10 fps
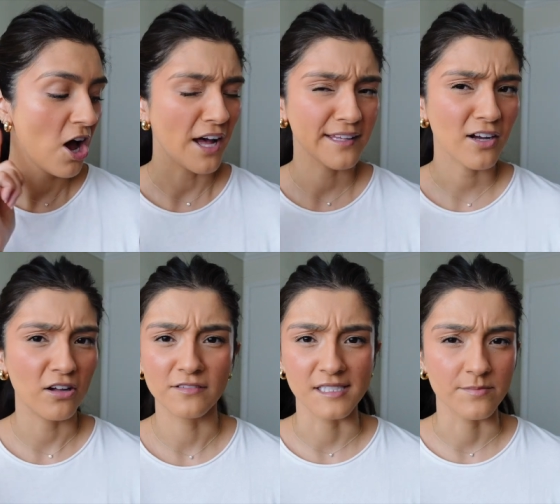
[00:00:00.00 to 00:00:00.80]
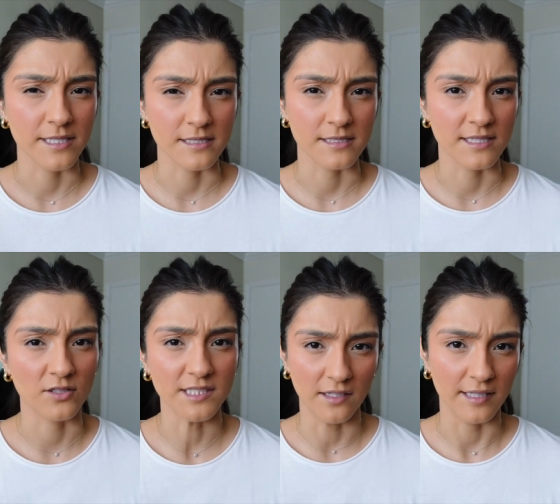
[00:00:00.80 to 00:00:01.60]
I think all of these pieces they'll
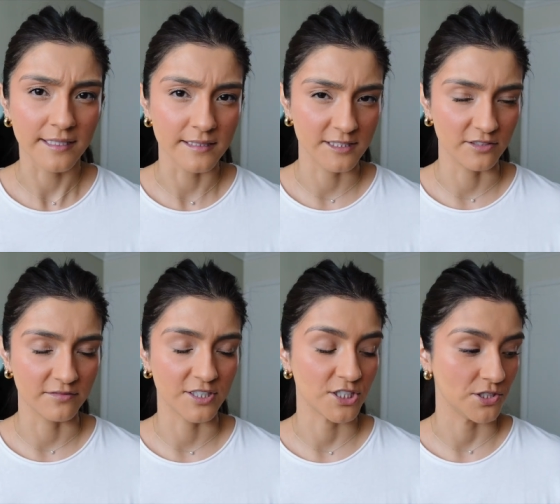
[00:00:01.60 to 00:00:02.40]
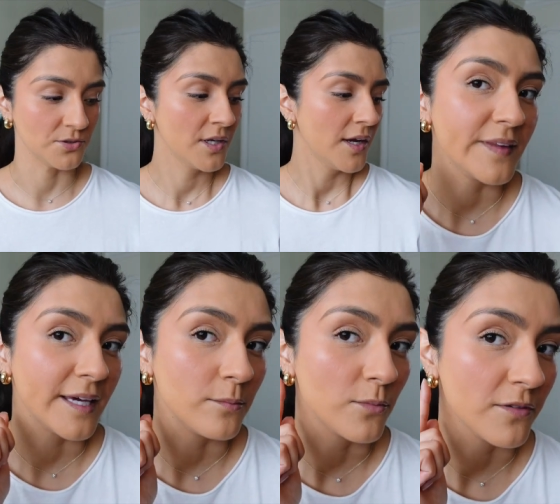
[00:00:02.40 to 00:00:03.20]
sell like in silver too. And
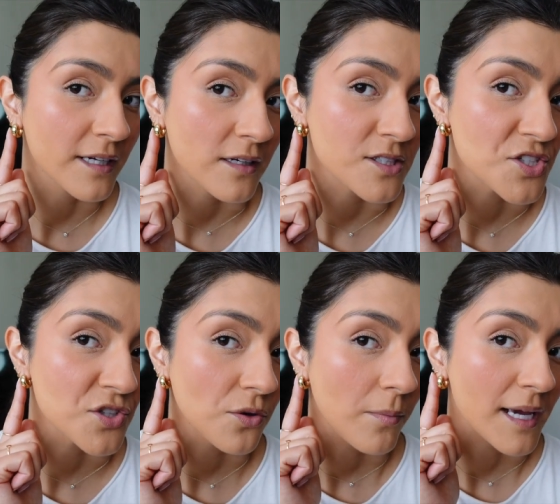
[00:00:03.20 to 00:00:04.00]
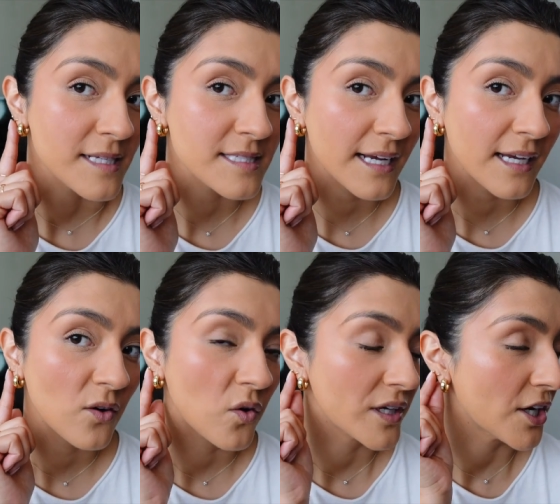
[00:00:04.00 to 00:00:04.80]
then moving on to my second
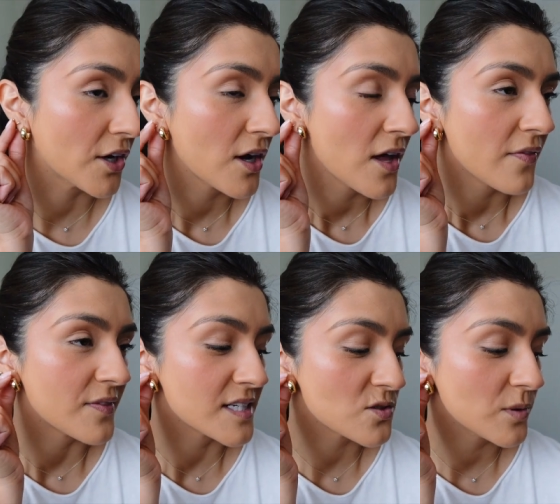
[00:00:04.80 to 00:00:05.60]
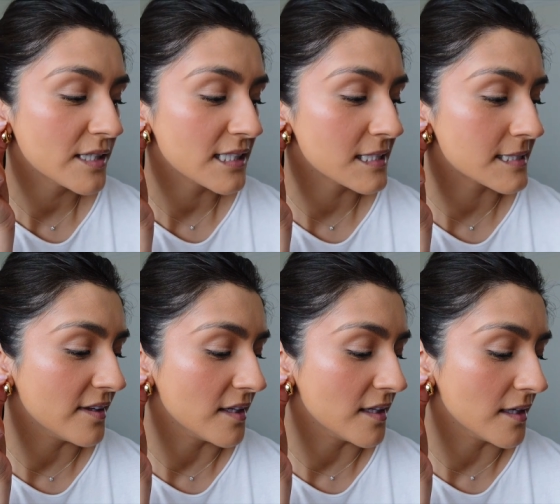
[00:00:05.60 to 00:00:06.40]
hole here, this one is
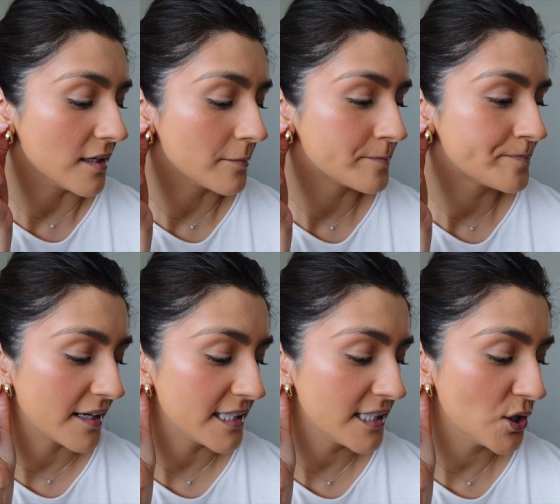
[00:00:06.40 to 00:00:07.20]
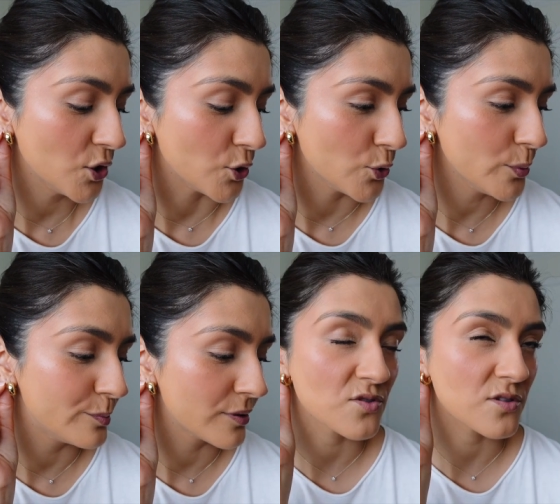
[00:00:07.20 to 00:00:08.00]
the Huggy Hoop.
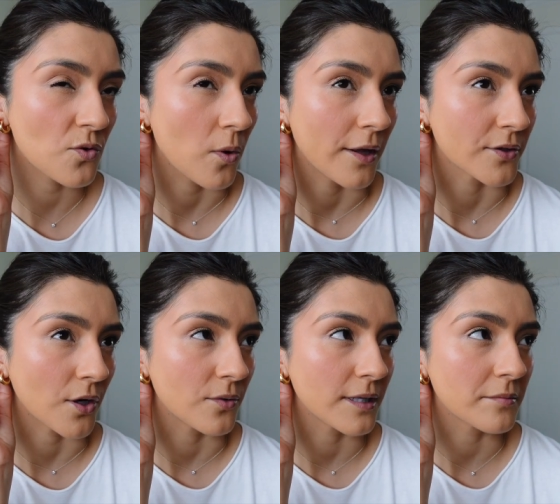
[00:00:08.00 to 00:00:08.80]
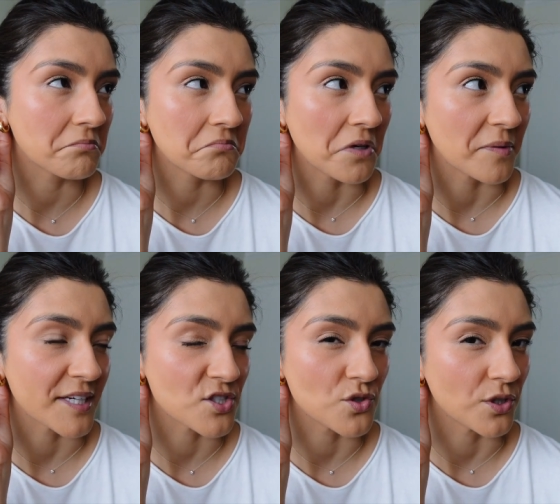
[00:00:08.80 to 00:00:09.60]
This was a while ago, like maybe
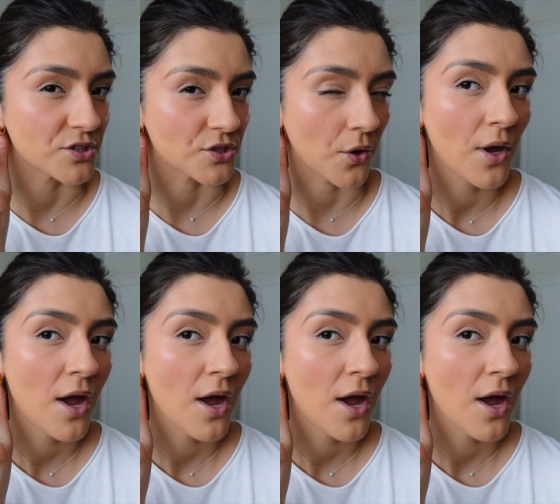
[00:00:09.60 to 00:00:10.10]
like 2 years ago.